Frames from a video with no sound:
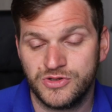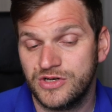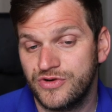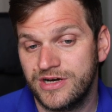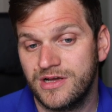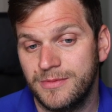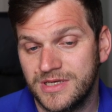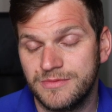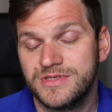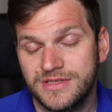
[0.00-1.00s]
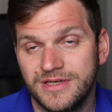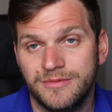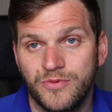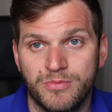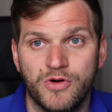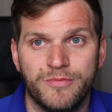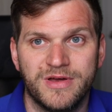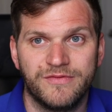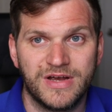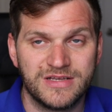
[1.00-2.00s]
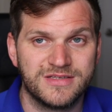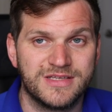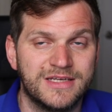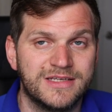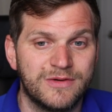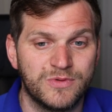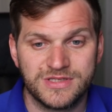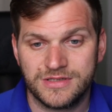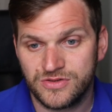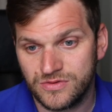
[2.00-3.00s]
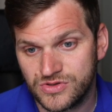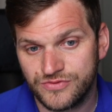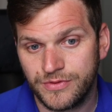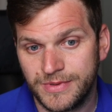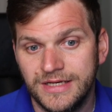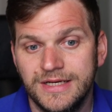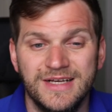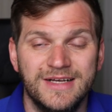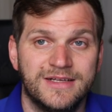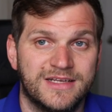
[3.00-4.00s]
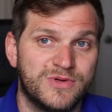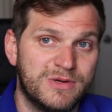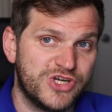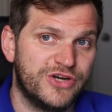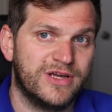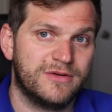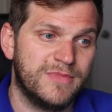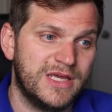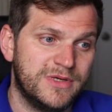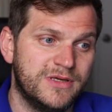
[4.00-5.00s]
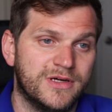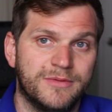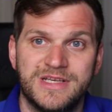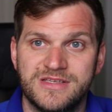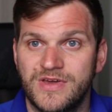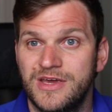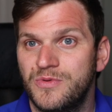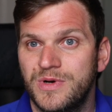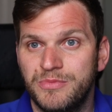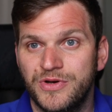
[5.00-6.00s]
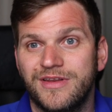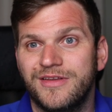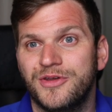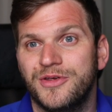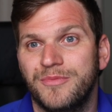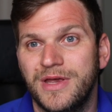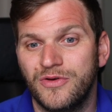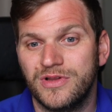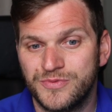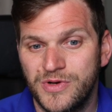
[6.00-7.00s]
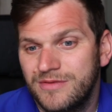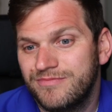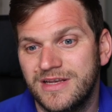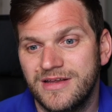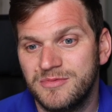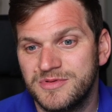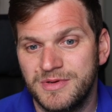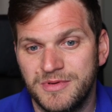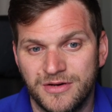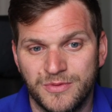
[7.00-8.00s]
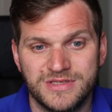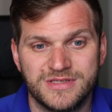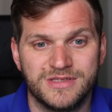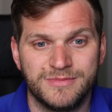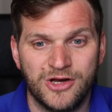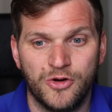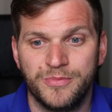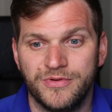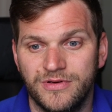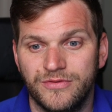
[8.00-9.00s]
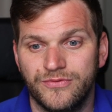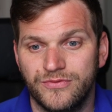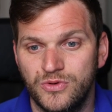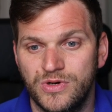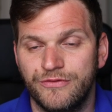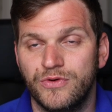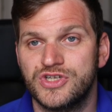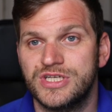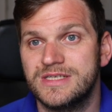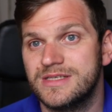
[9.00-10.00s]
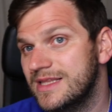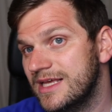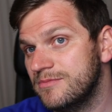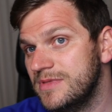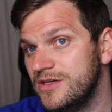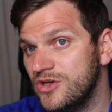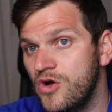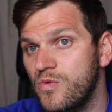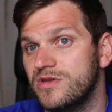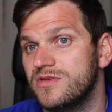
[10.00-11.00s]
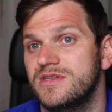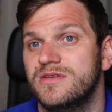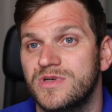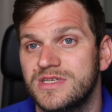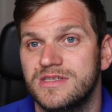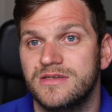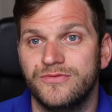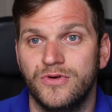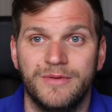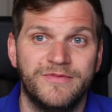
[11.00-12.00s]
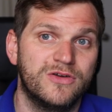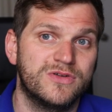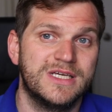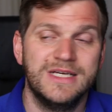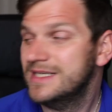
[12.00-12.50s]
So I tried a couple times um, with both my devices and that was the solution for me. That's why I'm sharing it. Maybe um, SFK you want to put it in the manual as well. That helps maybe other ones. Um, I hope if you have watched this let me know what you see want to see in the follow-up videos.